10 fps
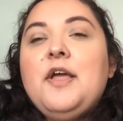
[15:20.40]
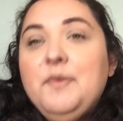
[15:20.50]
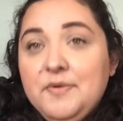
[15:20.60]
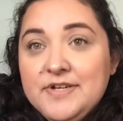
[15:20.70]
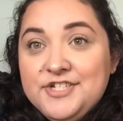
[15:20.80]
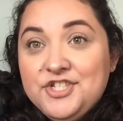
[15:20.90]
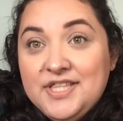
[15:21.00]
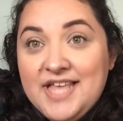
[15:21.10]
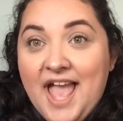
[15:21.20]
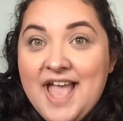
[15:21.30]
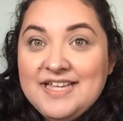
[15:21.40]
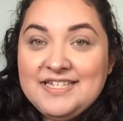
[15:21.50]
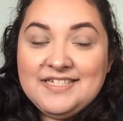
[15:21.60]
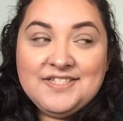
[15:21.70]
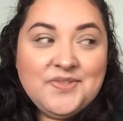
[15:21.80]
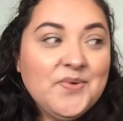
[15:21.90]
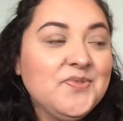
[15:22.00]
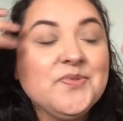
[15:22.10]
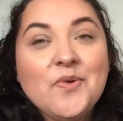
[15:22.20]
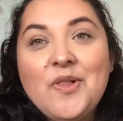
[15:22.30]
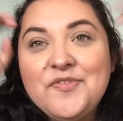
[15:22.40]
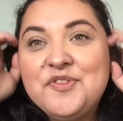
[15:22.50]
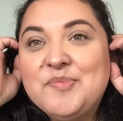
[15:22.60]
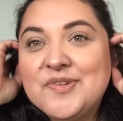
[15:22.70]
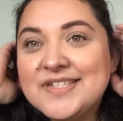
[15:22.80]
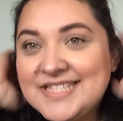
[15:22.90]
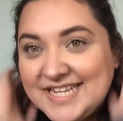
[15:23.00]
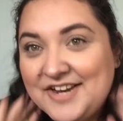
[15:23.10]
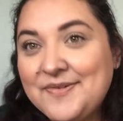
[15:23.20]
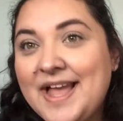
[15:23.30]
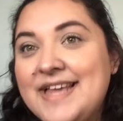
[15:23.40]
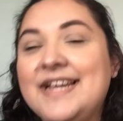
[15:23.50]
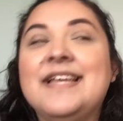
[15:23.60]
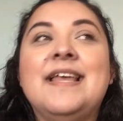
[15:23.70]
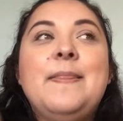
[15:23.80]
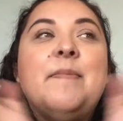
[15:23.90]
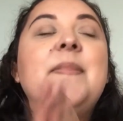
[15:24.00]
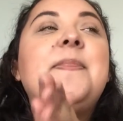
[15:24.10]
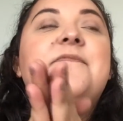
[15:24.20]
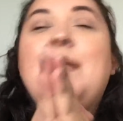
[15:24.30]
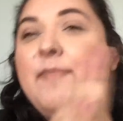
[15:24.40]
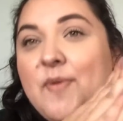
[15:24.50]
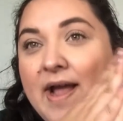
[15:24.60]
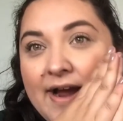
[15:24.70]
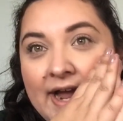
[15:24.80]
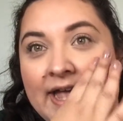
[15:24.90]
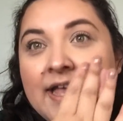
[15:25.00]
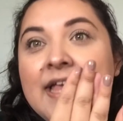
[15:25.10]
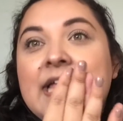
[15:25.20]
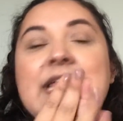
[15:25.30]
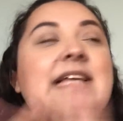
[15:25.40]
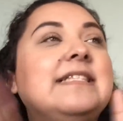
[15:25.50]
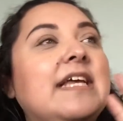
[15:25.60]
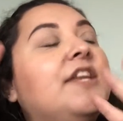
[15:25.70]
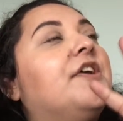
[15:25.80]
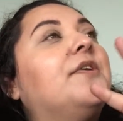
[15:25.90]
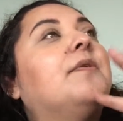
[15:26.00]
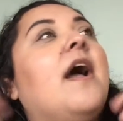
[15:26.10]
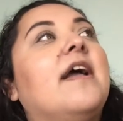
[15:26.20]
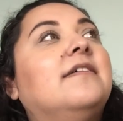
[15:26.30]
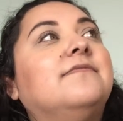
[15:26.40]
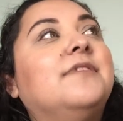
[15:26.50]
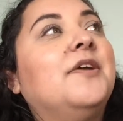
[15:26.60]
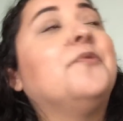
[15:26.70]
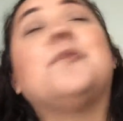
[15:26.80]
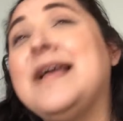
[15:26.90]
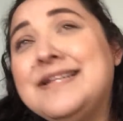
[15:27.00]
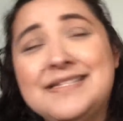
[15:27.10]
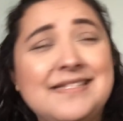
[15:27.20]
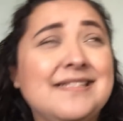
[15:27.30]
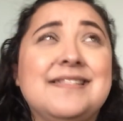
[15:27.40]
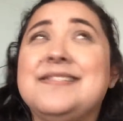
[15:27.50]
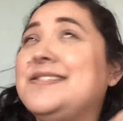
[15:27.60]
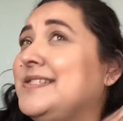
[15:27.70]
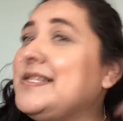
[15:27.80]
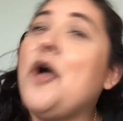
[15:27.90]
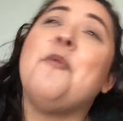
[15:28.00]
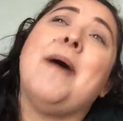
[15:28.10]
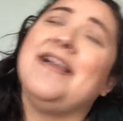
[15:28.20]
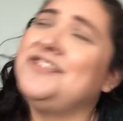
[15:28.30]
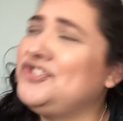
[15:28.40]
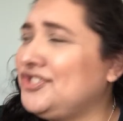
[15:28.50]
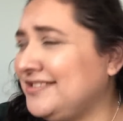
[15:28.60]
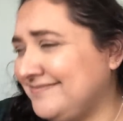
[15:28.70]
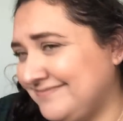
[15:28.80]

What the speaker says: And we reached the end. Those were all of the books that I read in the month of February. Yes, I know, I've read so much.